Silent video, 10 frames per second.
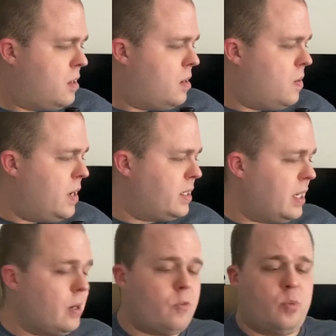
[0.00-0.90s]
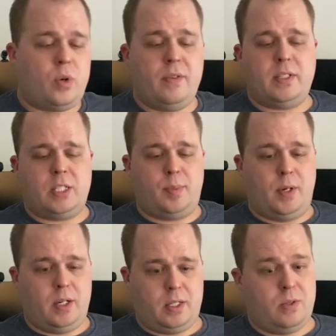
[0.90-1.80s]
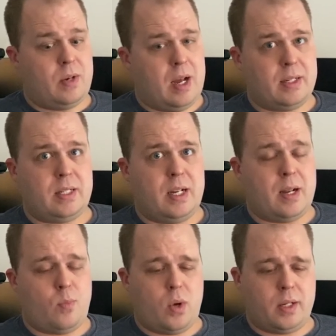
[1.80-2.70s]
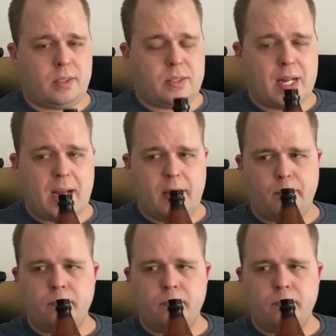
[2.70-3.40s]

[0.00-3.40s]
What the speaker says: which I know from previous experience do not stand up well to time.